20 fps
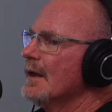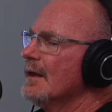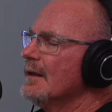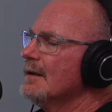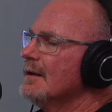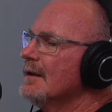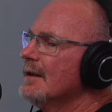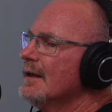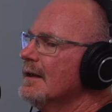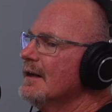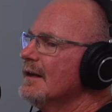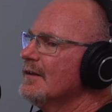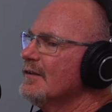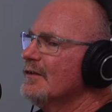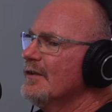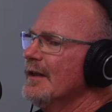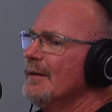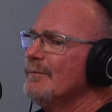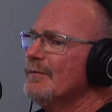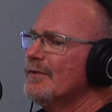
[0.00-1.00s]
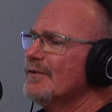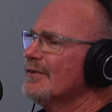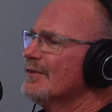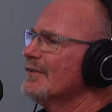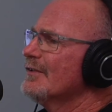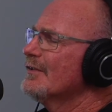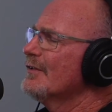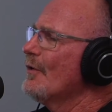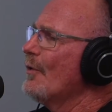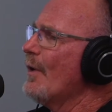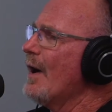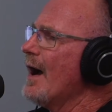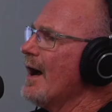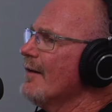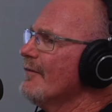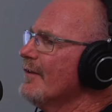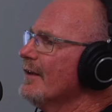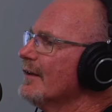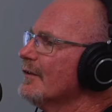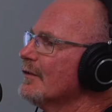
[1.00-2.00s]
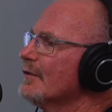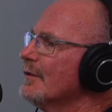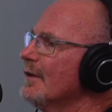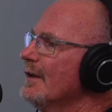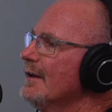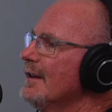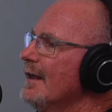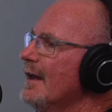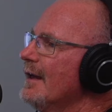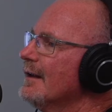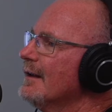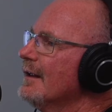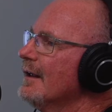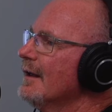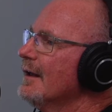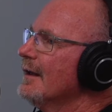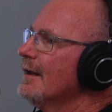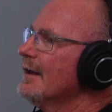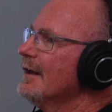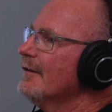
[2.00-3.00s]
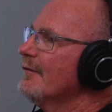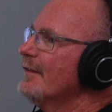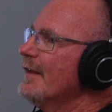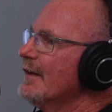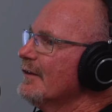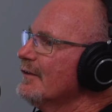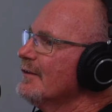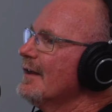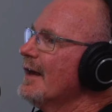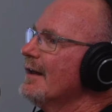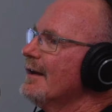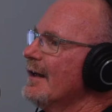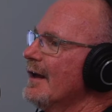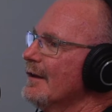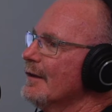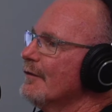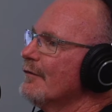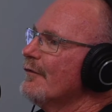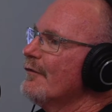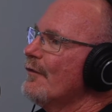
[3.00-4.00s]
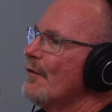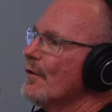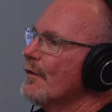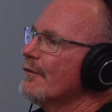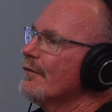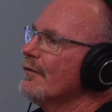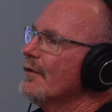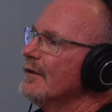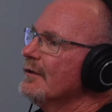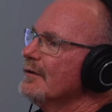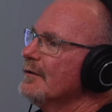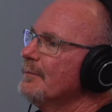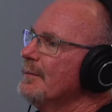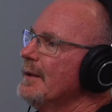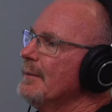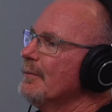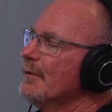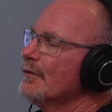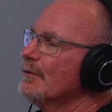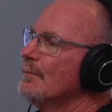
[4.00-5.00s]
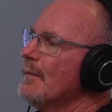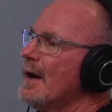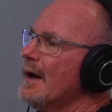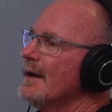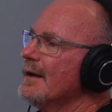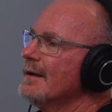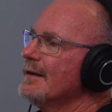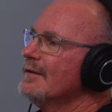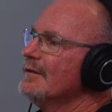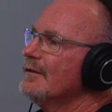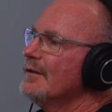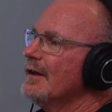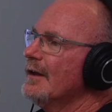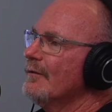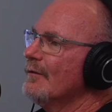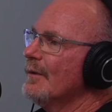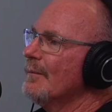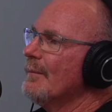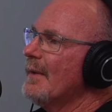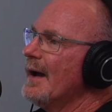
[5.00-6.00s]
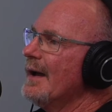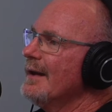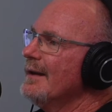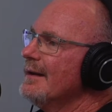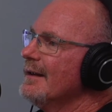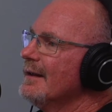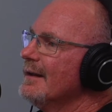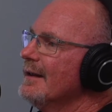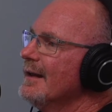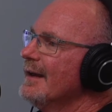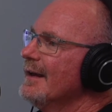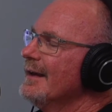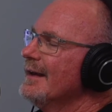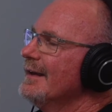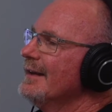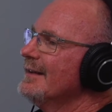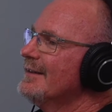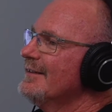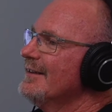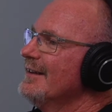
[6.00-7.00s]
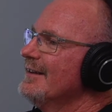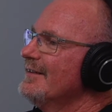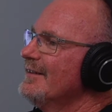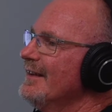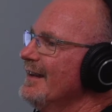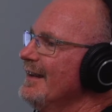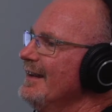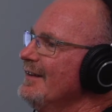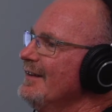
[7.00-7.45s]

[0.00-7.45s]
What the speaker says: And it seems so obvious, and yet if that's not on the forefront of people's minds and reminded, it's